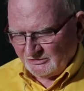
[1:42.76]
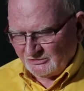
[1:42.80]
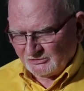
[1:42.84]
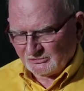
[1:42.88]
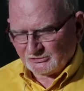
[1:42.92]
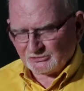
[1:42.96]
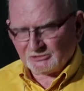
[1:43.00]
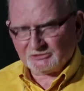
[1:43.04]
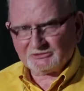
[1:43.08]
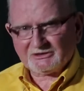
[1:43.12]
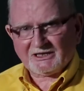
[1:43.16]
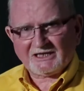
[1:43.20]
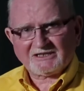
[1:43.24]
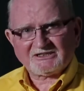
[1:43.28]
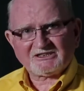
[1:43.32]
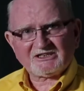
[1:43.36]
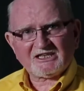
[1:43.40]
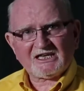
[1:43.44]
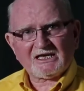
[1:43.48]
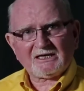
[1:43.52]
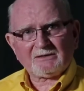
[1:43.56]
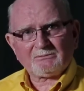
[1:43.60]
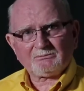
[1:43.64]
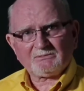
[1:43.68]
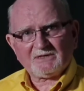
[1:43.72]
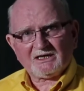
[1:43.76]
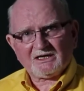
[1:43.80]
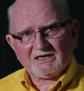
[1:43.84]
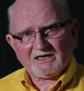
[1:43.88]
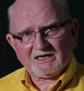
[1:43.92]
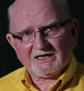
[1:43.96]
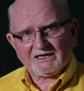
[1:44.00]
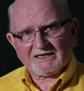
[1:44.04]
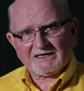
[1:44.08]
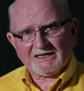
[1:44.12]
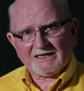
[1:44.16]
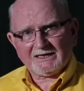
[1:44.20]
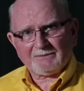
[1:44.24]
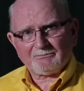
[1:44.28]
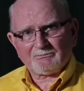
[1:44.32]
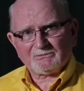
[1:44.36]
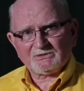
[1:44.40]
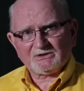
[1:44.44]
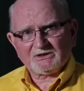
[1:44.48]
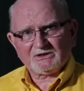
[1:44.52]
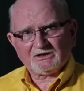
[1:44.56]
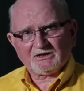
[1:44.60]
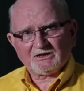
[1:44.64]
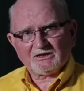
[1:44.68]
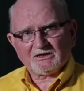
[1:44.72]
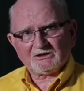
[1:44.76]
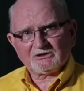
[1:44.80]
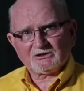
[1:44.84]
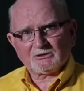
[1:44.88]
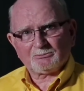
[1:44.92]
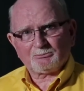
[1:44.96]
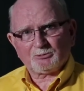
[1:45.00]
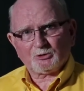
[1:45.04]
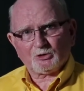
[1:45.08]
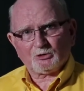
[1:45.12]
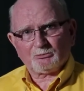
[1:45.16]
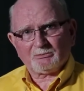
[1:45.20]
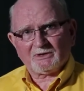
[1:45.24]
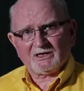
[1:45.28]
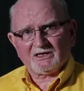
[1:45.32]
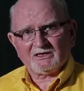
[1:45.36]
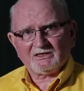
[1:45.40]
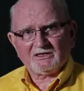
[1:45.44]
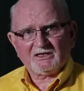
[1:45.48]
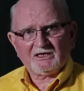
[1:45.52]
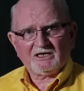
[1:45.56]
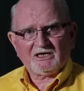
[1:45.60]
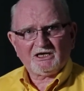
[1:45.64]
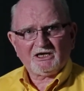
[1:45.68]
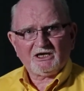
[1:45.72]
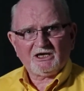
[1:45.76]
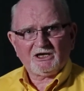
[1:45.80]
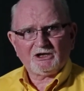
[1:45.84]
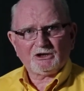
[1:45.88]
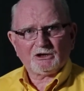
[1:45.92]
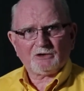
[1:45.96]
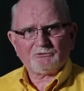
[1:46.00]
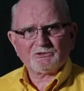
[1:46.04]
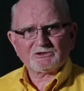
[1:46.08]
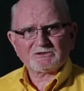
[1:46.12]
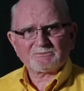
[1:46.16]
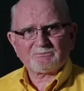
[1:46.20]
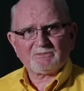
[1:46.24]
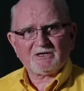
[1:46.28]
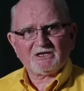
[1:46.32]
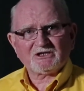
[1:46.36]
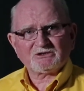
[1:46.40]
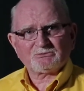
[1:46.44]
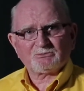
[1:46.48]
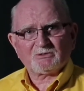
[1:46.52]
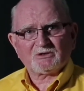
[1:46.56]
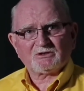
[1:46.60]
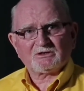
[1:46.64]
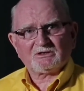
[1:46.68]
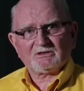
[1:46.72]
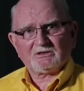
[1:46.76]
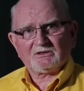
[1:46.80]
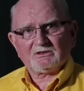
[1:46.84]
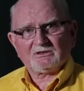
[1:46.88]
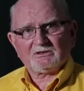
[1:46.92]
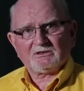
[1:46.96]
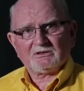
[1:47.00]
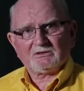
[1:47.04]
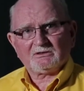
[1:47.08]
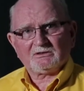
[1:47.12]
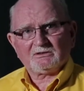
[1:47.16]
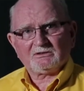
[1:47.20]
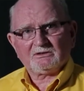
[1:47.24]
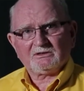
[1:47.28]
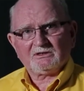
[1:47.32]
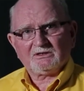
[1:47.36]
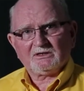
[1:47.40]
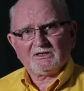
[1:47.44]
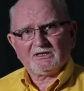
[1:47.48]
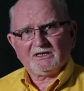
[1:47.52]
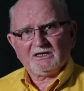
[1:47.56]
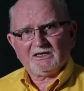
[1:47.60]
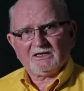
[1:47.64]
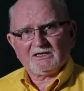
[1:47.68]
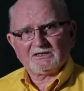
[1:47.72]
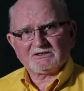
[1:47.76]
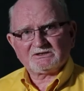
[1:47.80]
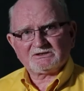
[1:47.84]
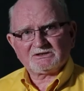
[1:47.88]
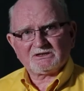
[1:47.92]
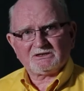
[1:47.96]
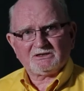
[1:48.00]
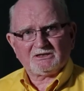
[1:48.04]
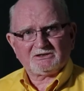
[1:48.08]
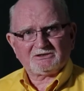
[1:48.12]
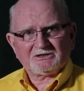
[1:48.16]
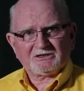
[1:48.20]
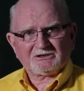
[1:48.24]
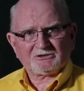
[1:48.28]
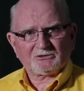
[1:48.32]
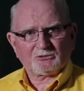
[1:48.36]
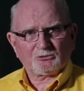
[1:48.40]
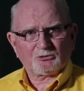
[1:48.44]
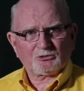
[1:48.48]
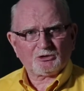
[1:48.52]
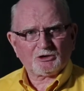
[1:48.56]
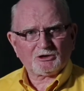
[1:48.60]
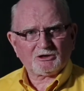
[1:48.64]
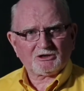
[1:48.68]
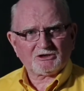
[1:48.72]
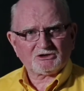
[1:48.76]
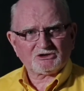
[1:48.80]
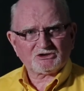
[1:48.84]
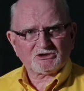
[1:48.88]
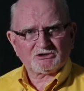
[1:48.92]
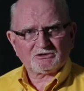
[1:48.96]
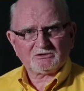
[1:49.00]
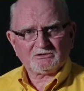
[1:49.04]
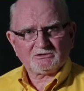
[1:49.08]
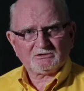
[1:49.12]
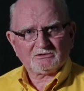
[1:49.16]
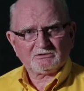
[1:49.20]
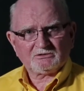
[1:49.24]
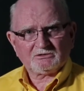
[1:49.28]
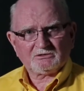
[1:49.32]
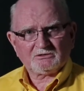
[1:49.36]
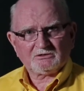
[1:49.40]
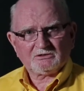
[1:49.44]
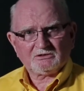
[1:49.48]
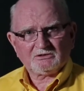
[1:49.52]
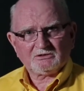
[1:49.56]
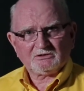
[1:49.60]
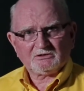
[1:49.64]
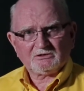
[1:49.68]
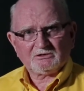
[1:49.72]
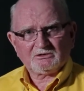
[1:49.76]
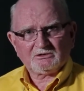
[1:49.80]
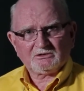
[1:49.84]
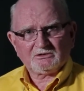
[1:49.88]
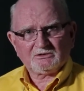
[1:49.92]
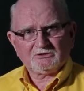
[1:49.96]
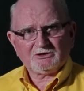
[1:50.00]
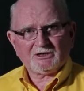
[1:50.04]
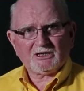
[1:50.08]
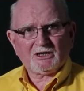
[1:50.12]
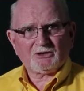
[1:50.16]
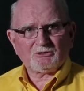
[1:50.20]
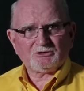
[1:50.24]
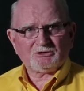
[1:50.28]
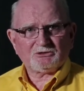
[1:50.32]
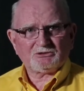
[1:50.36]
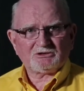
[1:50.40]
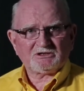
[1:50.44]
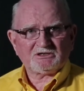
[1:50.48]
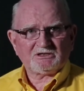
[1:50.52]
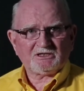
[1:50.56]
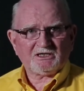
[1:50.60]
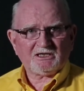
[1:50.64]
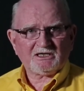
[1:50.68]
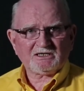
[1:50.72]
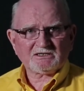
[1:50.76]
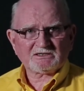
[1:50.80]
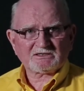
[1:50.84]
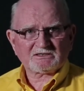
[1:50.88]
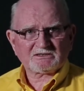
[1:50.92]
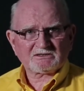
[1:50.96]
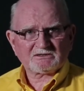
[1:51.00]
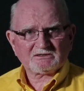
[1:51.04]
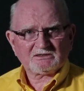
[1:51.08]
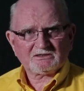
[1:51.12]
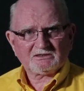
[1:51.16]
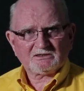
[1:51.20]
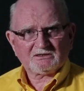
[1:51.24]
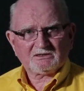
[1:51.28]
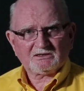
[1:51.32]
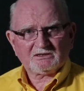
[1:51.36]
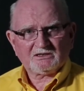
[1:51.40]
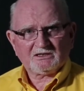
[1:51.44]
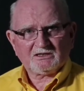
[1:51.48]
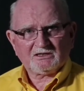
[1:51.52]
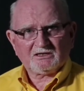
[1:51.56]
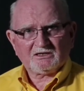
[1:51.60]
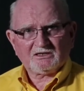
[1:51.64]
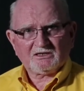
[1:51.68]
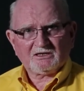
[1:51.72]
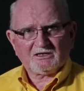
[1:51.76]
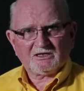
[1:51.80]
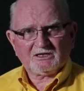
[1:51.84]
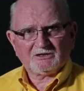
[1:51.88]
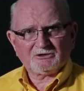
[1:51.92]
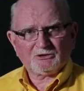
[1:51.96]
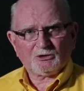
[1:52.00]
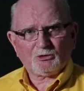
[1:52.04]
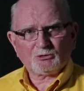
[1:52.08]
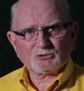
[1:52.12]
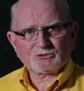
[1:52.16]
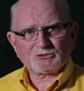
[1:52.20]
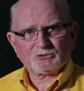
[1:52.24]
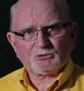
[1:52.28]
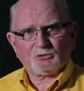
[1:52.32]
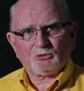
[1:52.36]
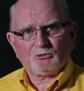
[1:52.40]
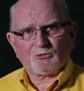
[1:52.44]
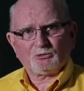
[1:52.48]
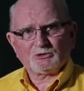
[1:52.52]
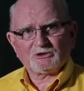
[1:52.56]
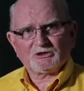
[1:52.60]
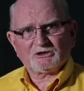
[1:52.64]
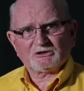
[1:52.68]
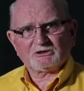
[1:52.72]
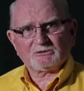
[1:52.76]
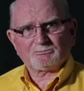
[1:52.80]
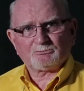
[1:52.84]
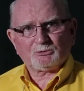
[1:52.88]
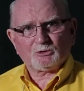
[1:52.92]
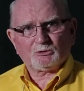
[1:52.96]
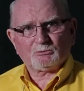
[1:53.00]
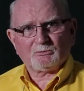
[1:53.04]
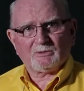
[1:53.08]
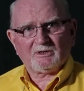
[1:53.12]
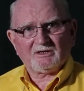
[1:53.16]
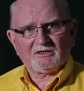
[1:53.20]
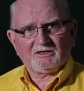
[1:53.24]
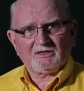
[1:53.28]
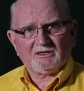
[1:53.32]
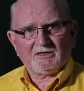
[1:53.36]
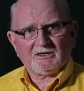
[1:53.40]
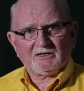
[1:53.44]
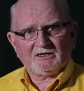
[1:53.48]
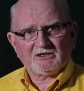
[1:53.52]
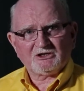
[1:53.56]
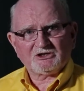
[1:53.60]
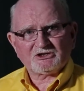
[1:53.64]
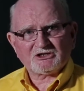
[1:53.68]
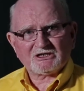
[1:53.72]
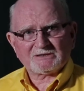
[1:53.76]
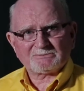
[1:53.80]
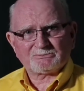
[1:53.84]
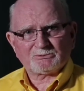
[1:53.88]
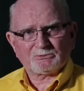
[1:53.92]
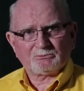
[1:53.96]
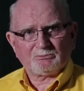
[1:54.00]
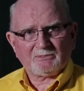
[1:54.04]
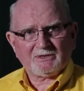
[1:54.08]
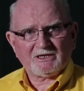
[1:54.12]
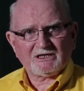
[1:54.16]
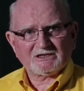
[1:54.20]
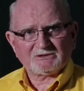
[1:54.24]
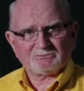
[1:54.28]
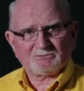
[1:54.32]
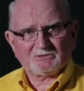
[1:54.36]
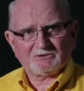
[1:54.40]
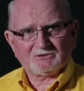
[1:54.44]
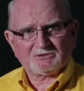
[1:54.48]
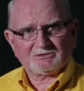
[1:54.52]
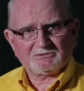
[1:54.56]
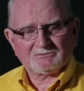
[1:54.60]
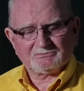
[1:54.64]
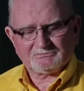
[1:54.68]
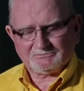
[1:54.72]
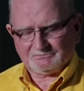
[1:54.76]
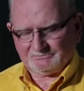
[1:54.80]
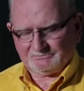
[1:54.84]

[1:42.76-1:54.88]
During that time, I gained a diploma in office management at Sydney Technical College, now UTS, and I also hold a diploma in transport management.